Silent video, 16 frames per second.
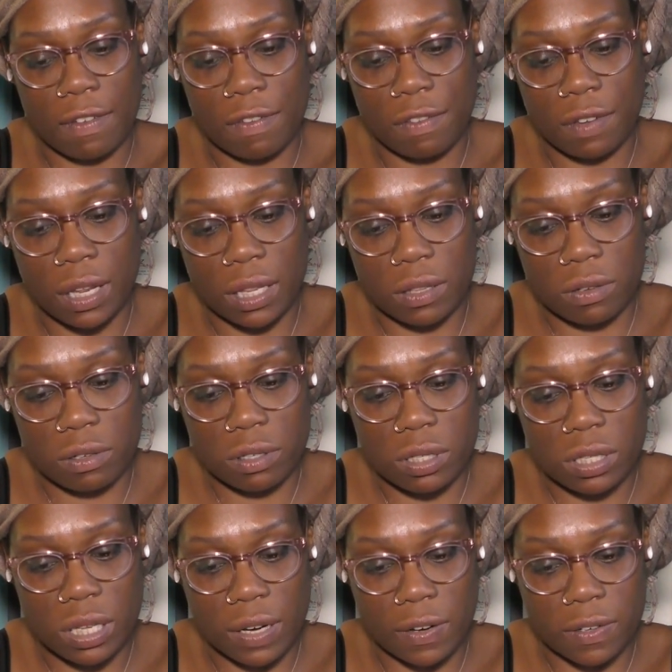I feel like
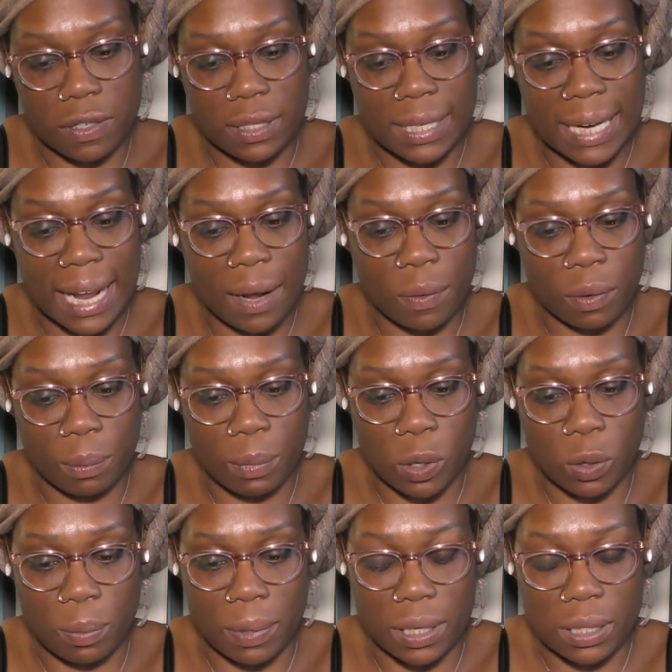there's there's tower
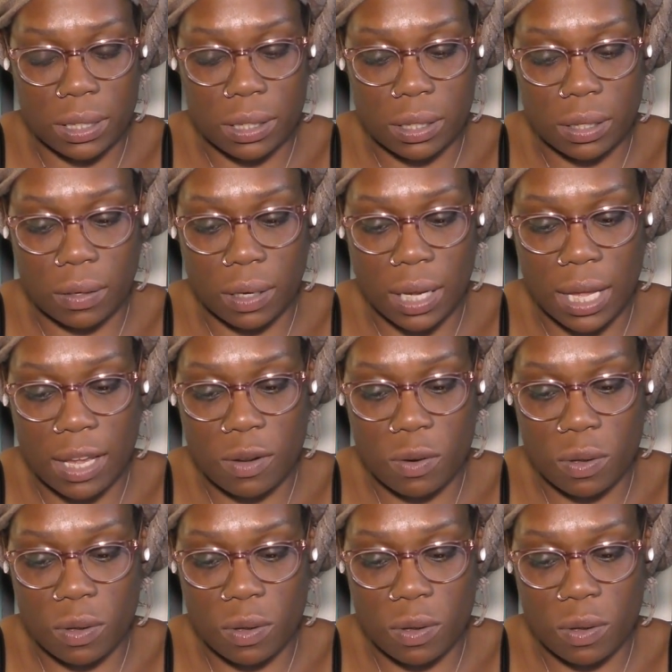moments, okay?